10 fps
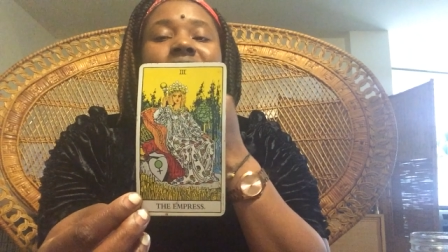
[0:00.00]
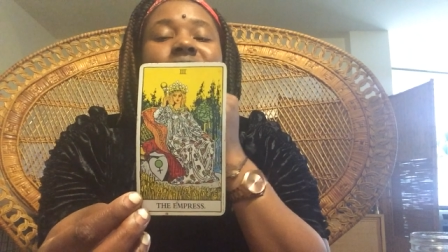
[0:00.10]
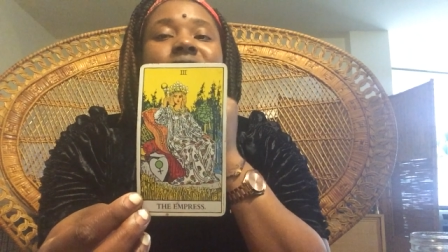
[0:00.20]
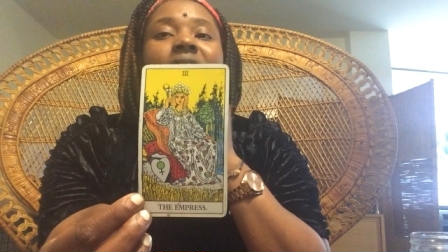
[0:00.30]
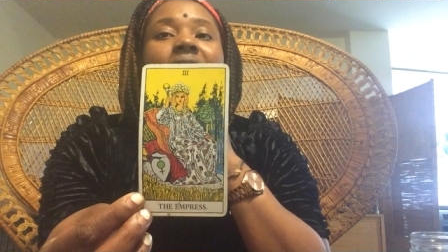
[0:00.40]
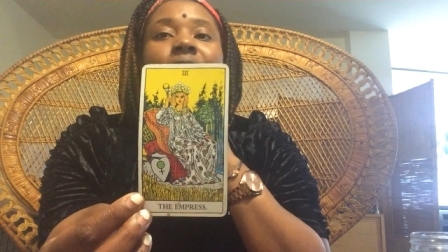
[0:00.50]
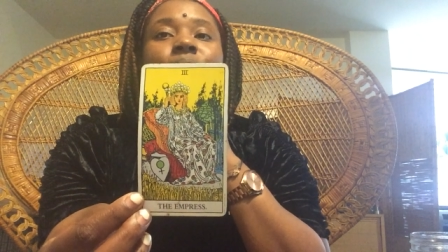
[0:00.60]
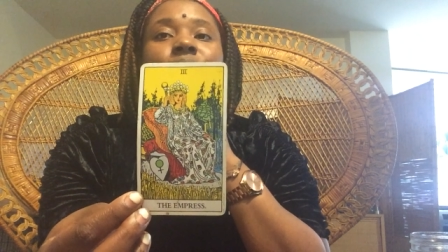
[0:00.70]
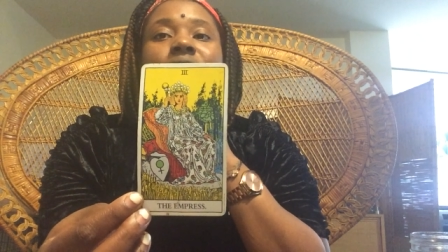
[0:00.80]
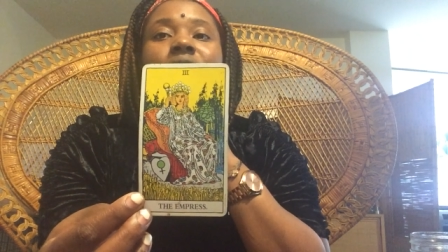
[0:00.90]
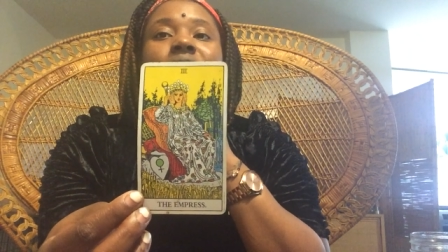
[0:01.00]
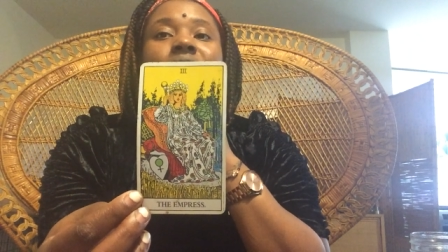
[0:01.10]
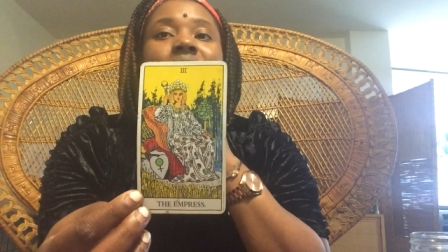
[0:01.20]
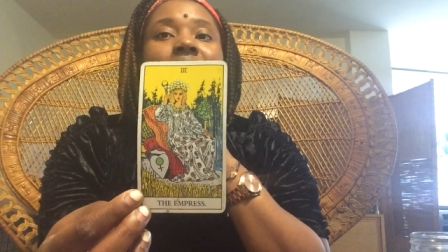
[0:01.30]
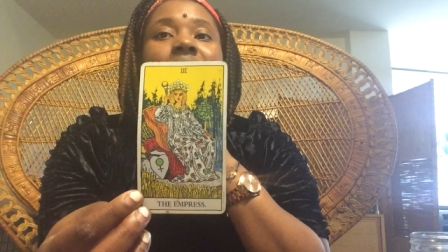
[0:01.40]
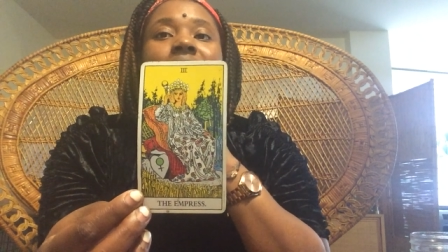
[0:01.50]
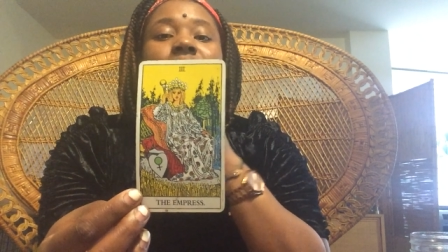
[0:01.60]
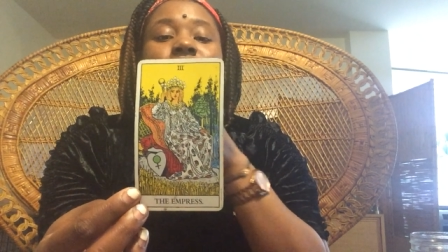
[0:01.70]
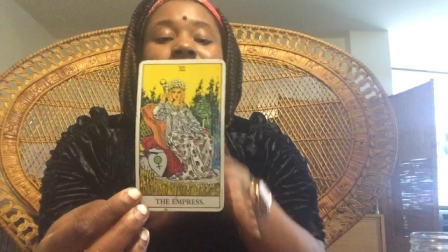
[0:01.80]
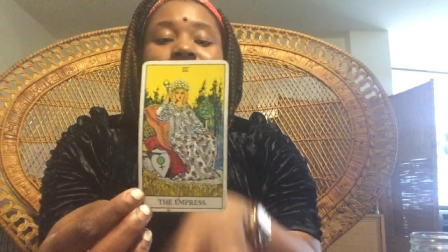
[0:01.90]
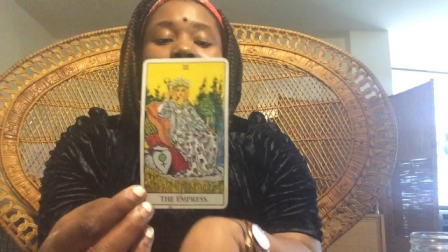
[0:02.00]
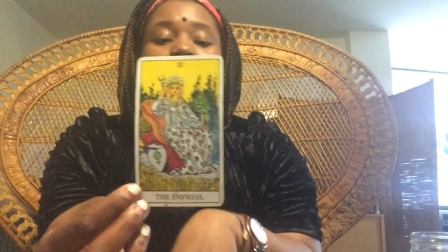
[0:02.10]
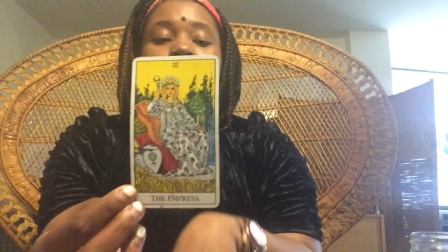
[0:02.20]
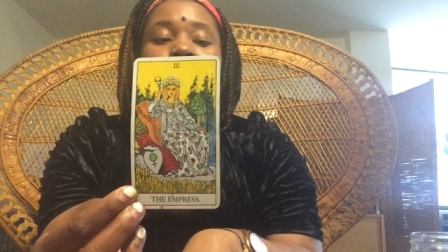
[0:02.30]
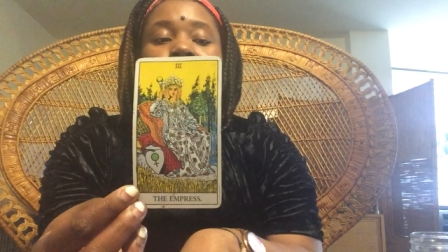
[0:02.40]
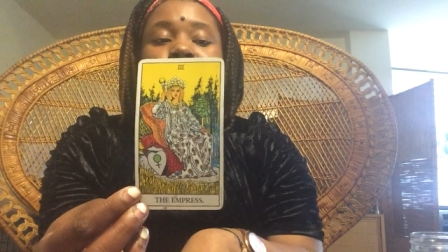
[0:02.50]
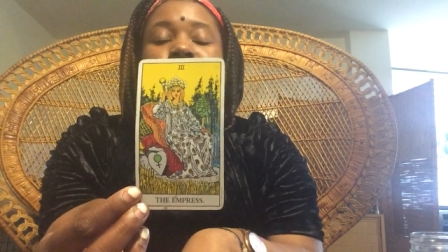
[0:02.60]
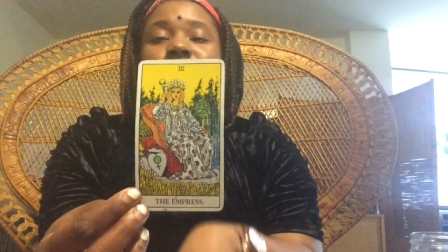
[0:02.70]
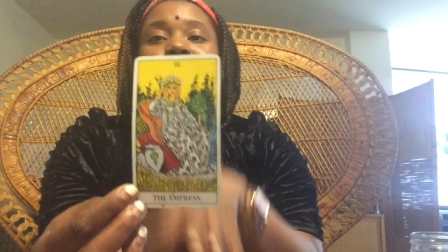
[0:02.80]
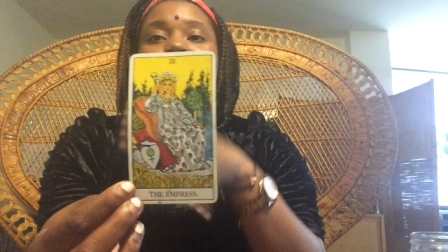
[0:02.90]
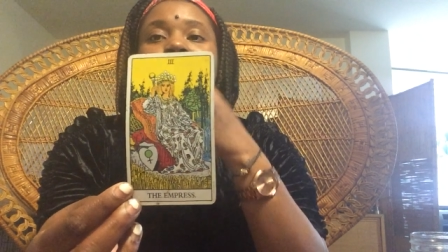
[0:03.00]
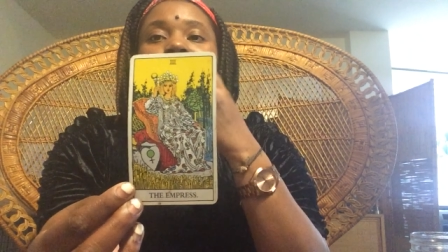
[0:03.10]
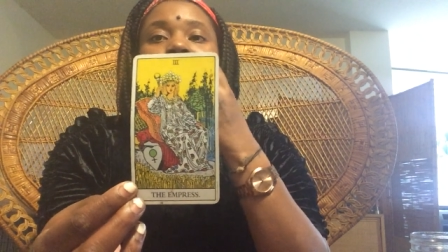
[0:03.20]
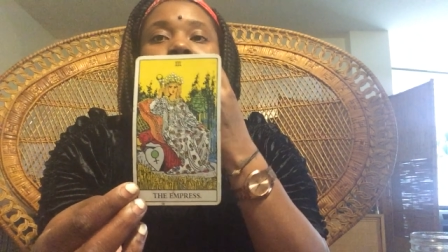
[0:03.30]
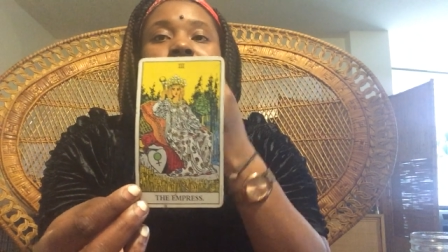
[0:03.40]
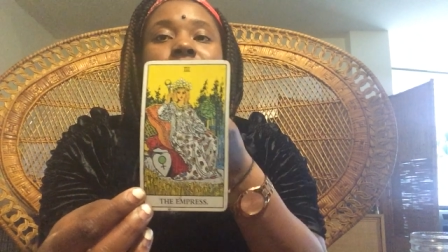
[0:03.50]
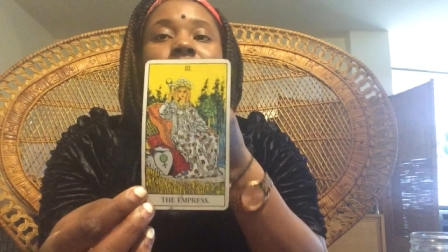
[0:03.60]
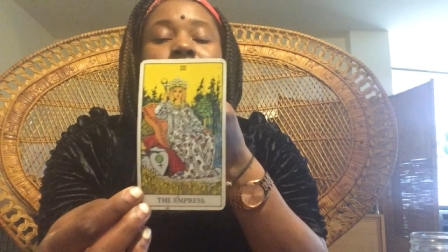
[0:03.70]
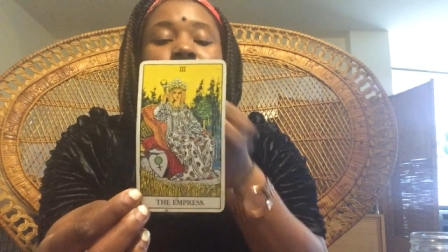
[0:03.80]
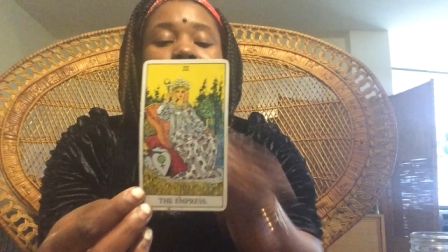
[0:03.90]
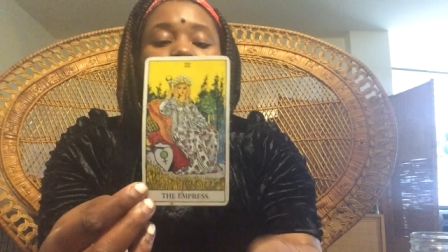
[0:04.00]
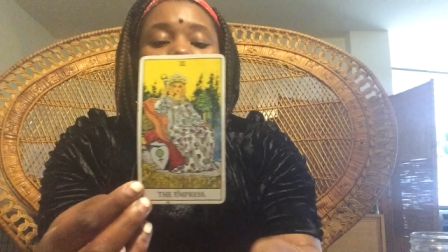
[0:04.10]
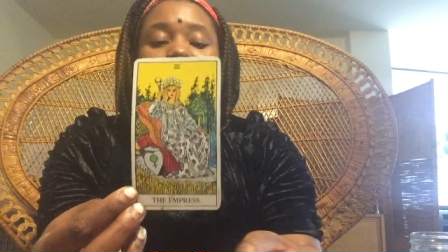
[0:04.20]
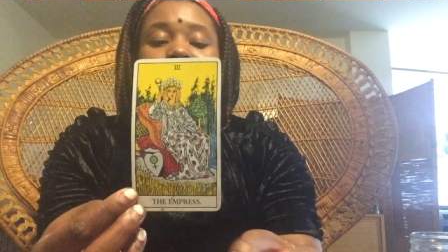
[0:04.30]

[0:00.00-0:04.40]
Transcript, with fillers: That's not what God, when God birthed you, when He put breath